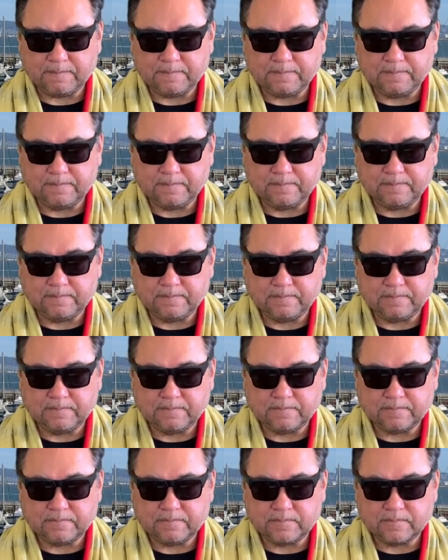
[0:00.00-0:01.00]

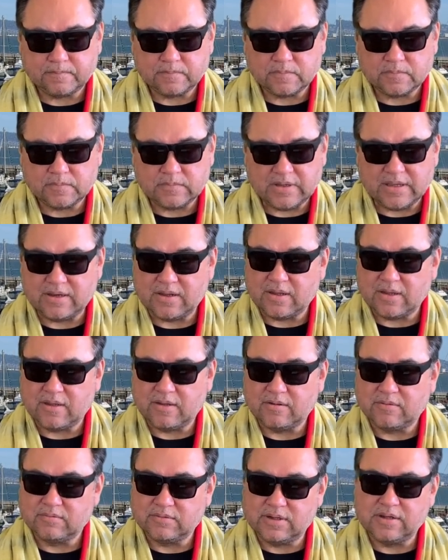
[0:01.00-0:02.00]
mm, did
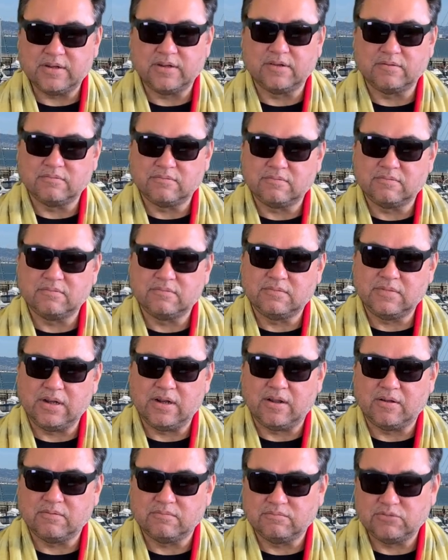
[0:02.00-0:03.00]
a did a you
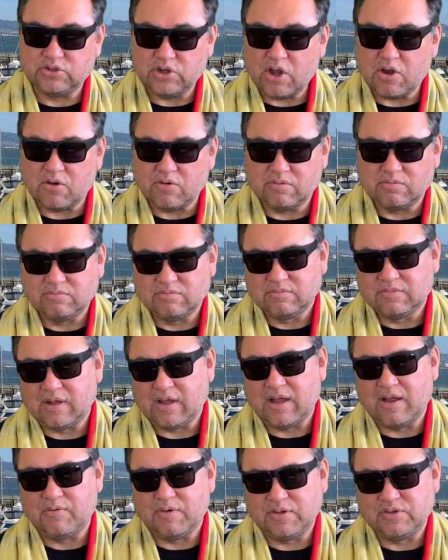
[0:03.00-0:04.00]
know show
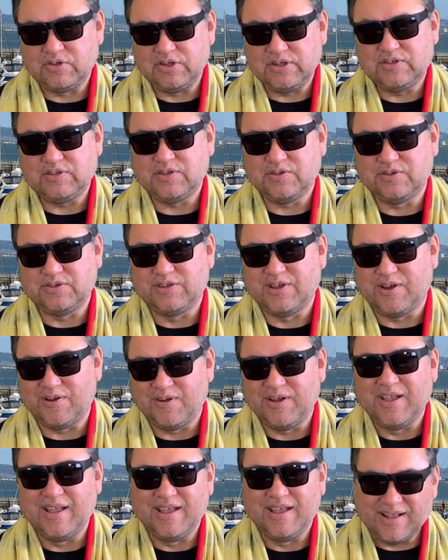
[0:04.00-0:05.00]
uh, with Jisoo, so
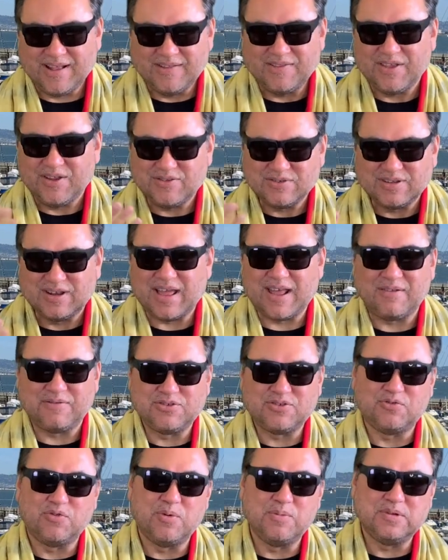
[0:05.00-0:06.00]
there was a lot
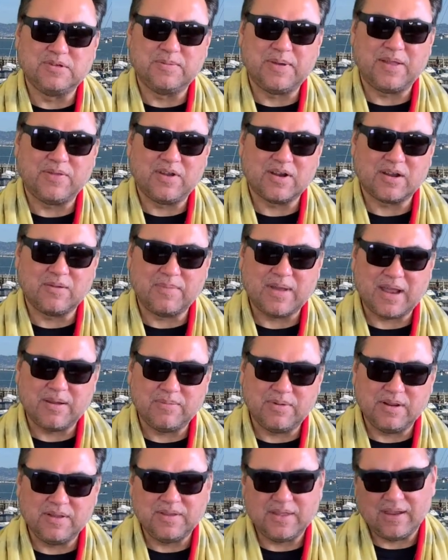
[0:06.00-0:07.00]
of rumors about their
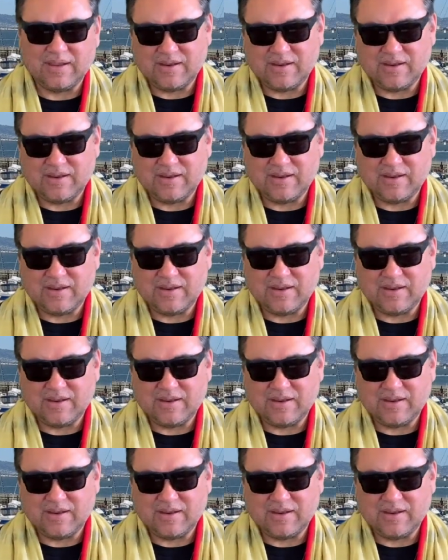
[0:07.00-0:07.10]
compatibility.